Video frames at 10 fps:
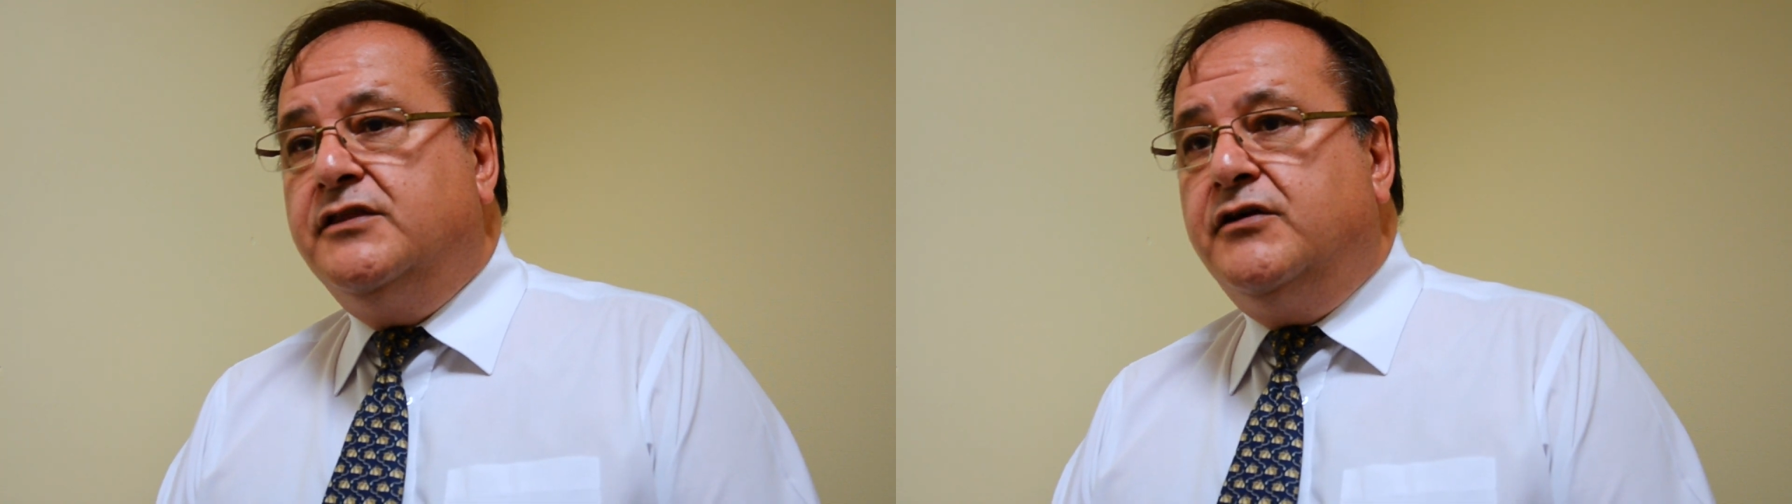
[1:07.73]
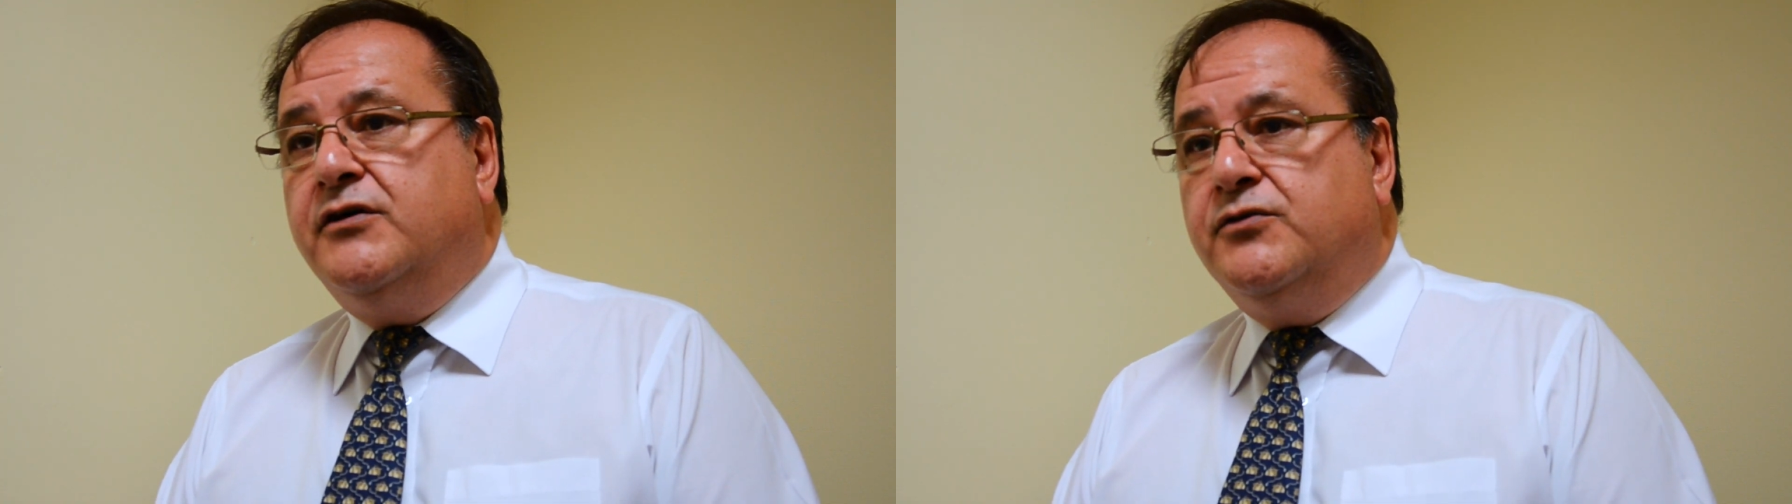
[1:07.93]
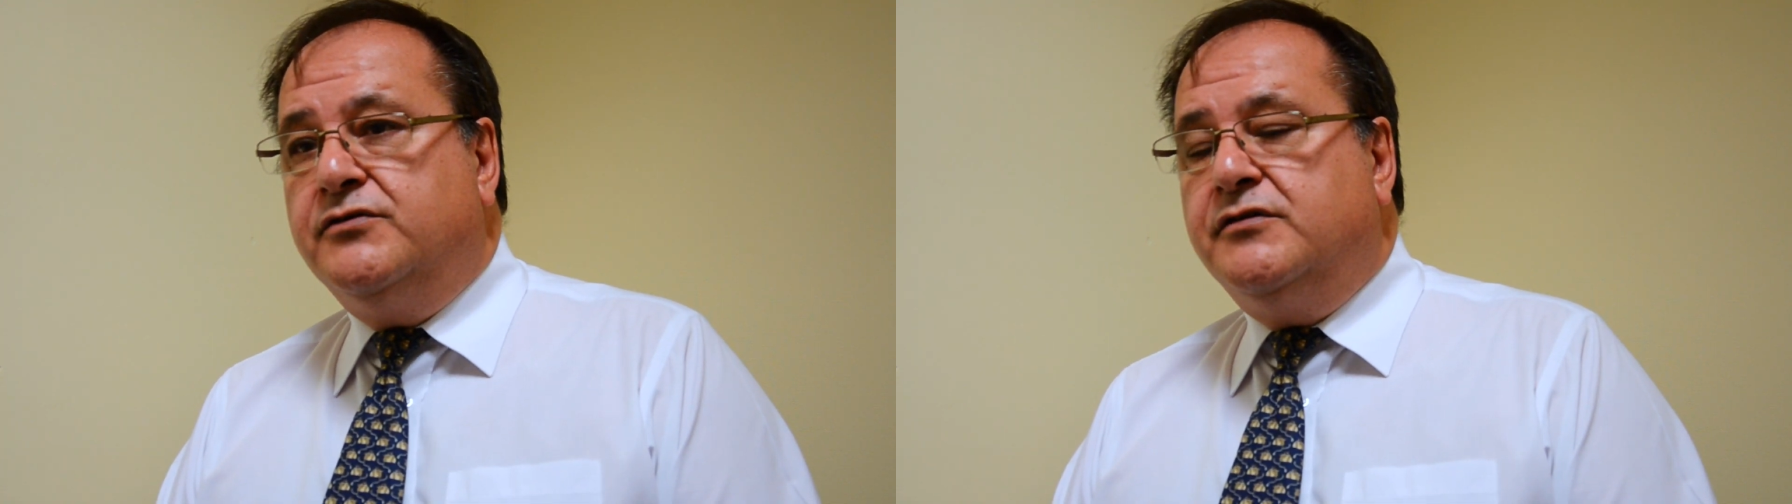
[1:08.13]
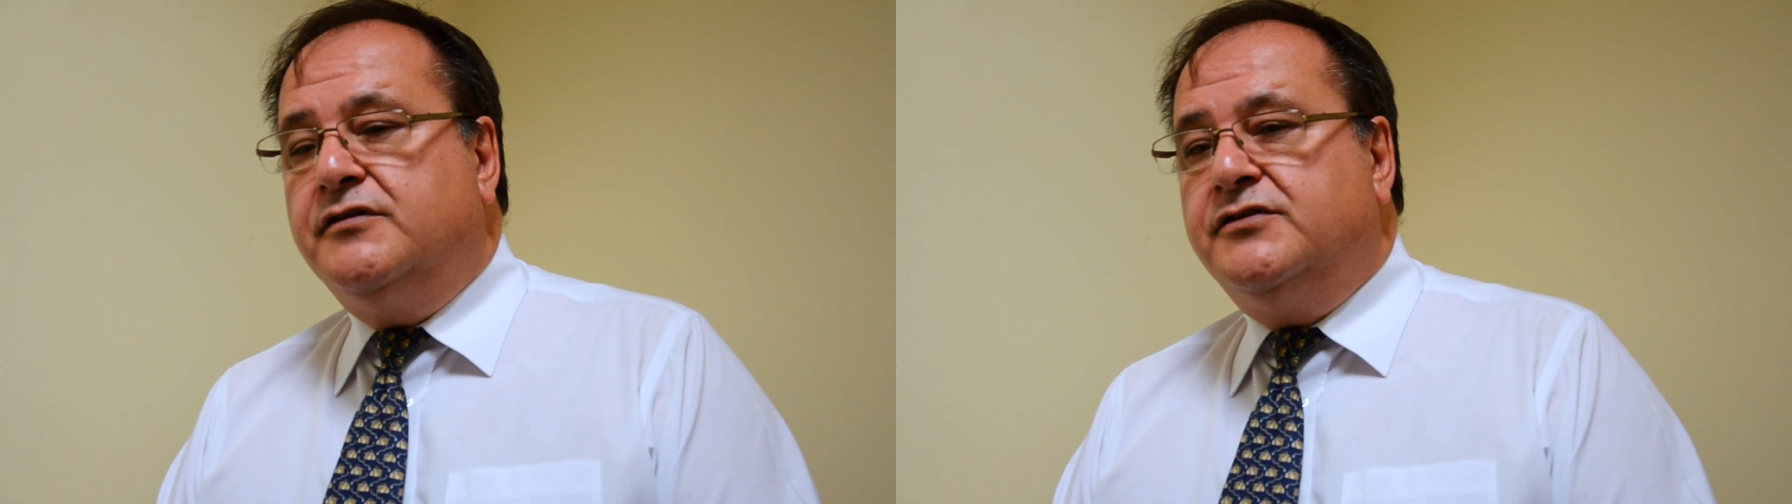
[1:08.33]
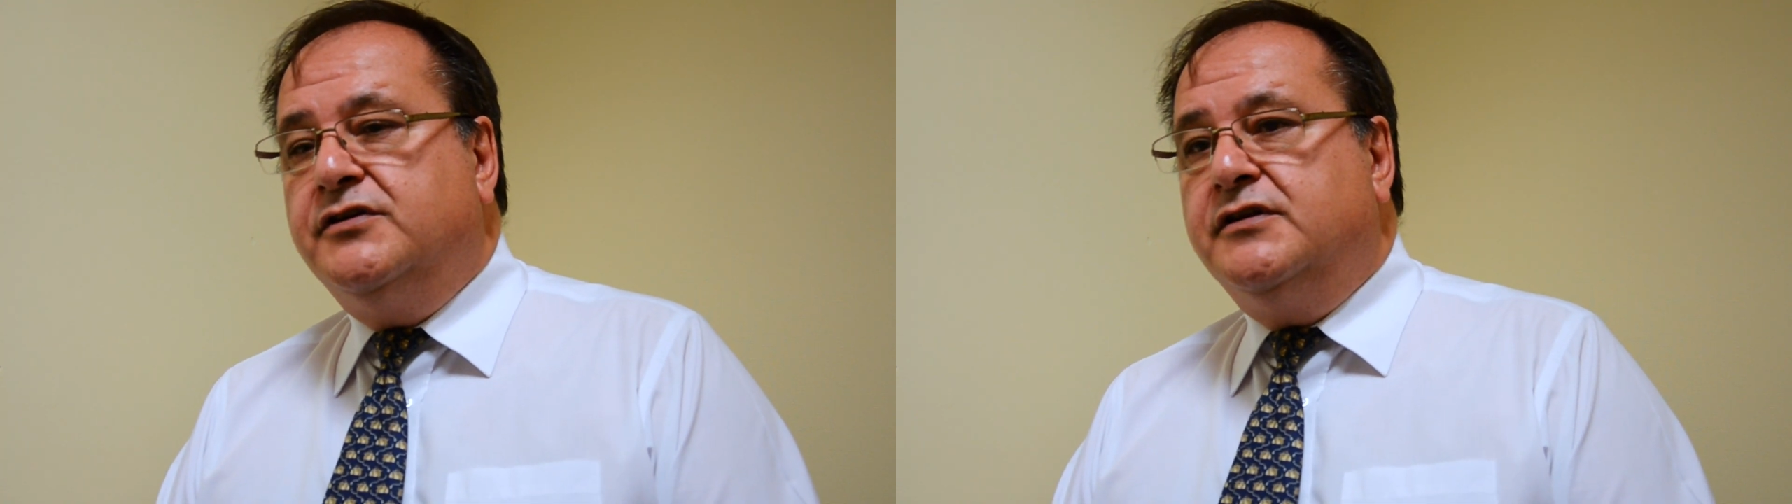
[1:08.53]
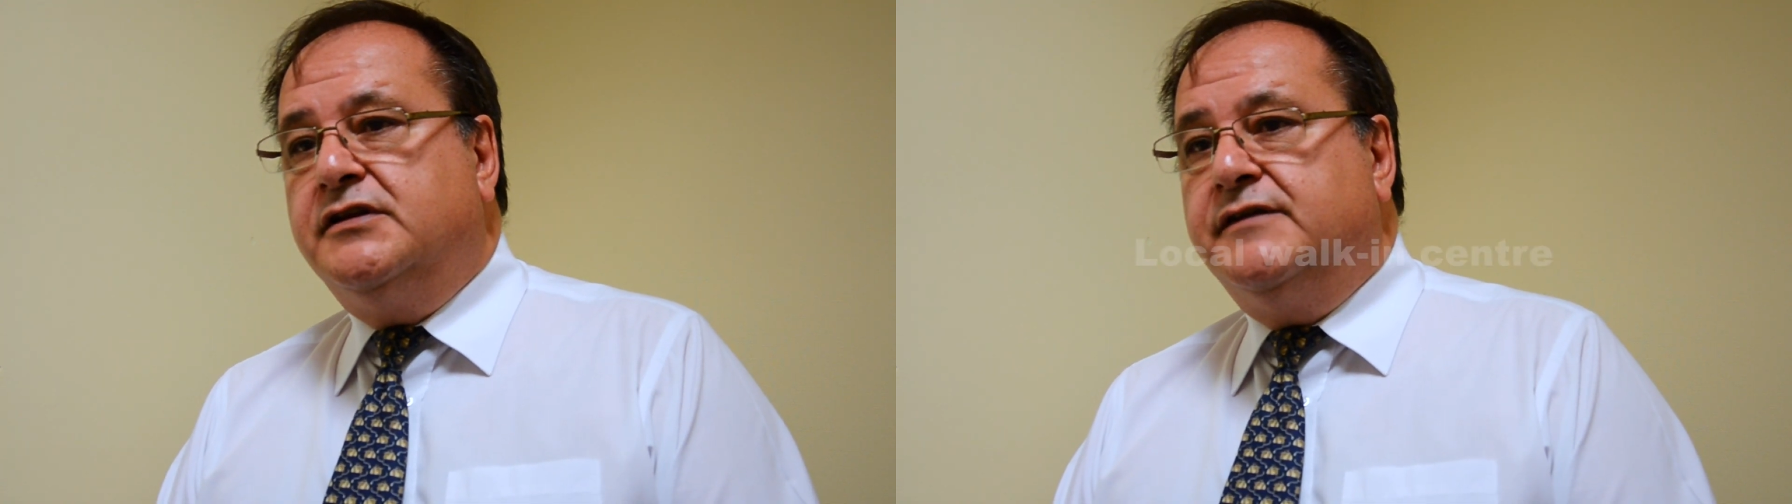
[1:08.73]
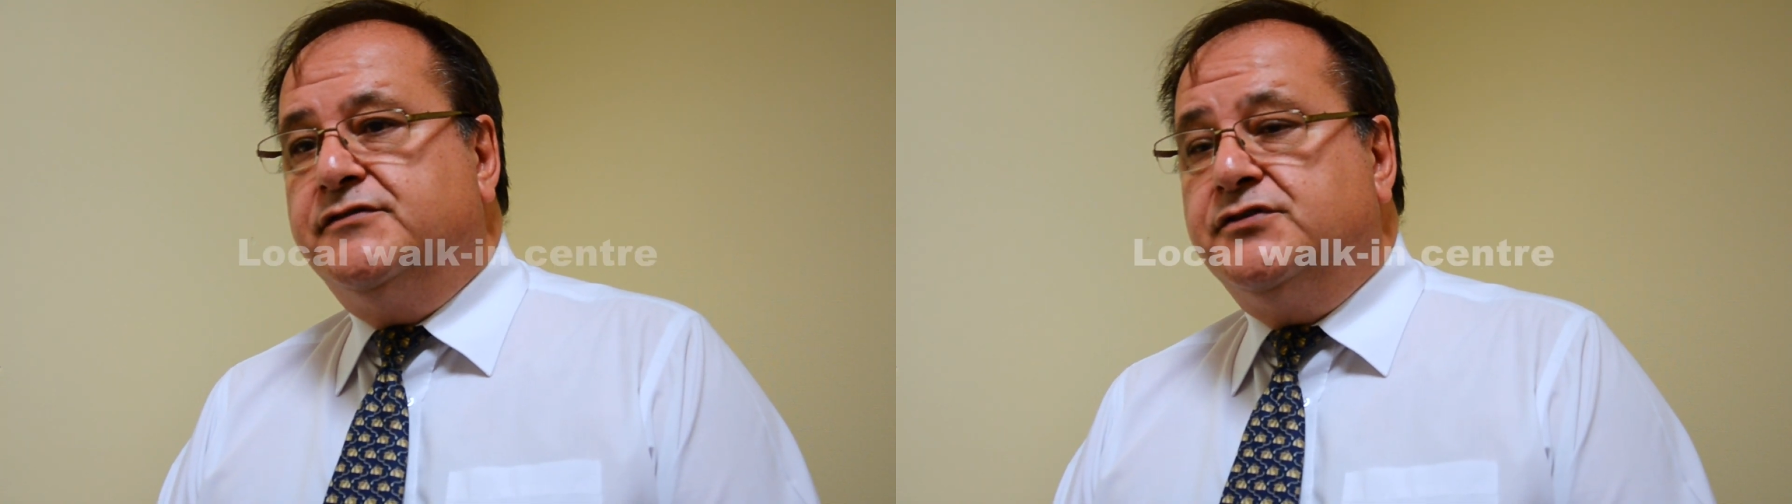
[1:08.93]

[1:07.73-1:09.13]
there are other alternatives